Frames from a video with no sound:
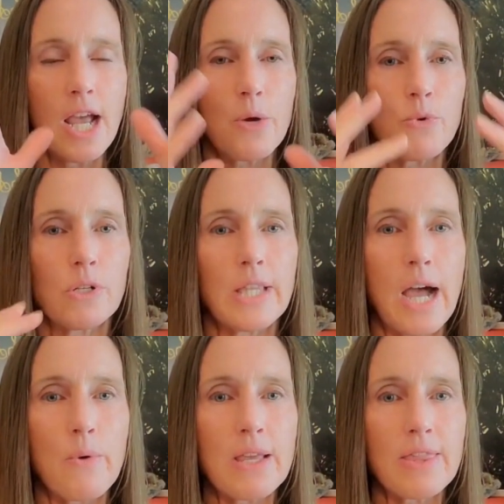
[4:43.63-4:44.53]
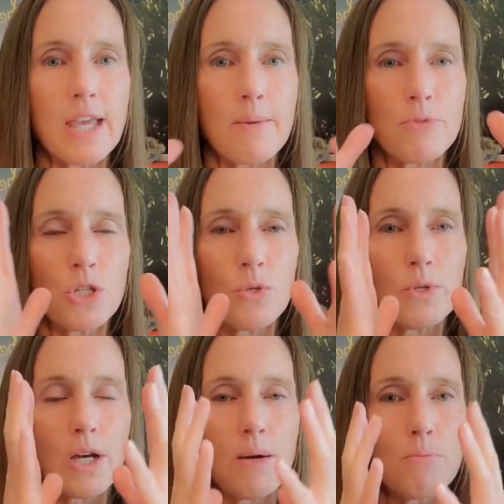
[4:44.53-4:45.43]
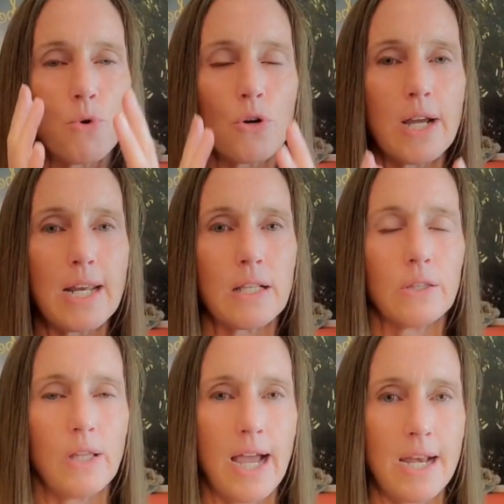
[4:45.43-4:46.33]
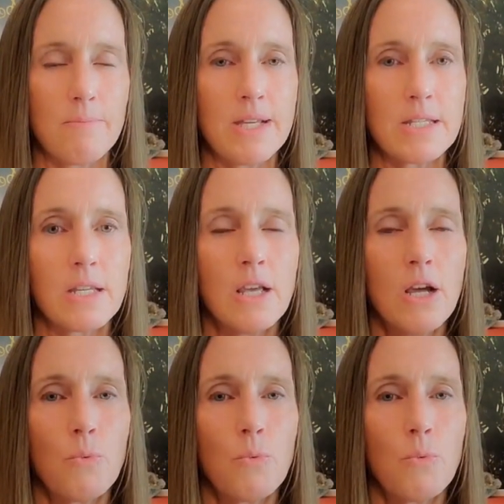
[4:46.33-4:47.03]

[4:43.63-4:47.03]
and we're allowing them to come more in alignment